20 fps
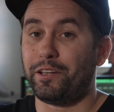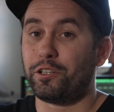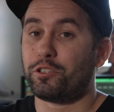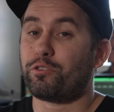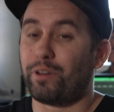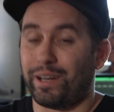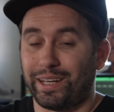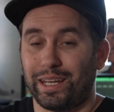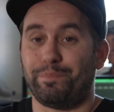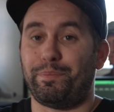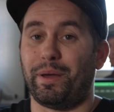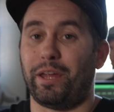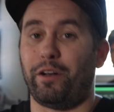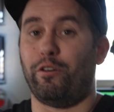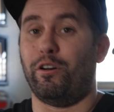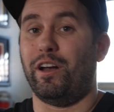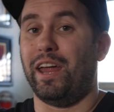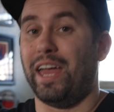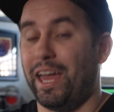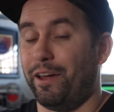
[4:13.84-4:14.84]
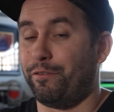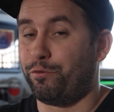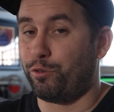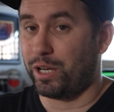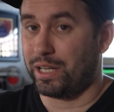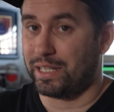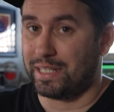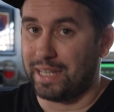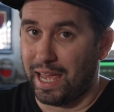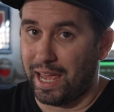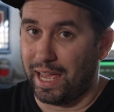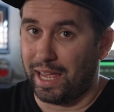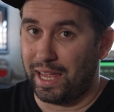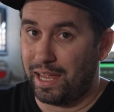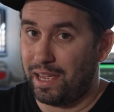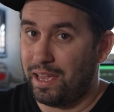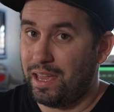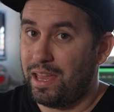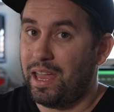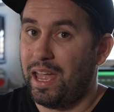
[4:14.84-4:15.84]
just try to get better every day.
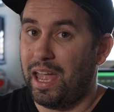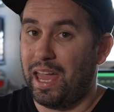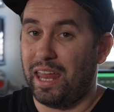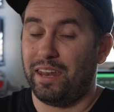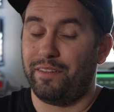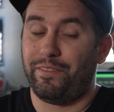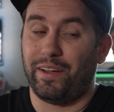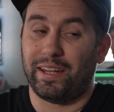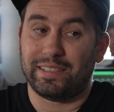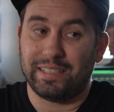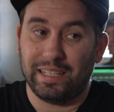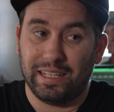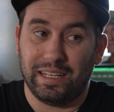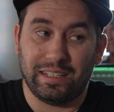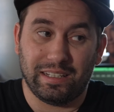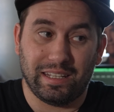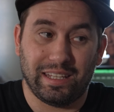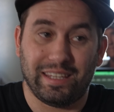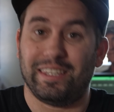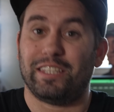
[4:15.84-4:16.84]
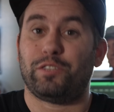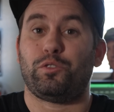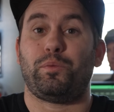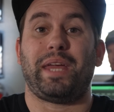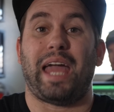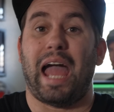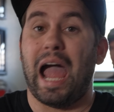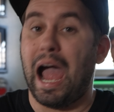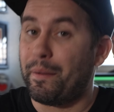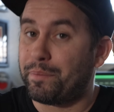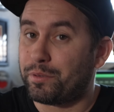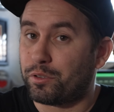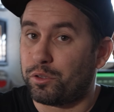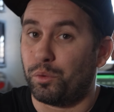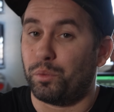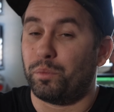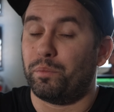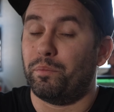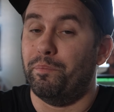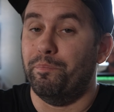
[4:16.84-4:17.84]
And if I didn't, this would be
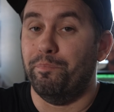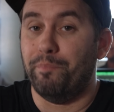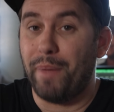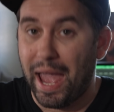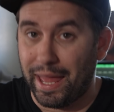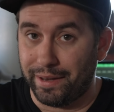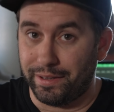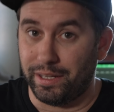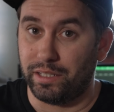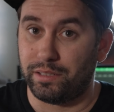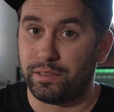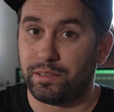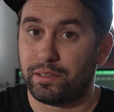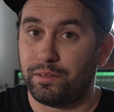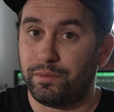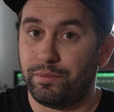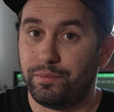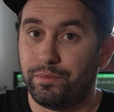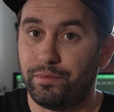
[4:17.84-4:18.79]
absolute madness.